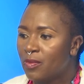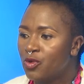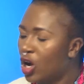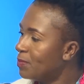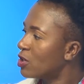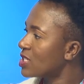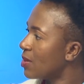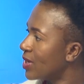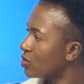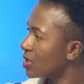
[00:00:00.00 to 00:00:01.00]
Not because
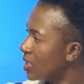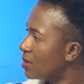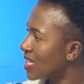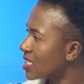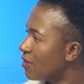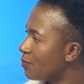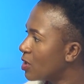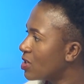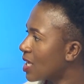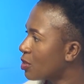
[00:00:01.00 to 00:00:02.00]
I wanted to kill myself,
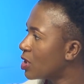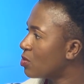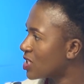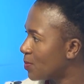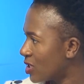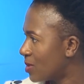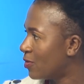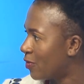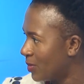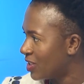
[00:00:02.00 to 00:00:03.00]
because I thought it was
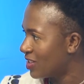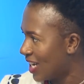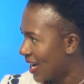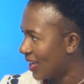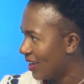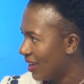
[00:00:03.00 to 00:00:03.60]
possible for me to die,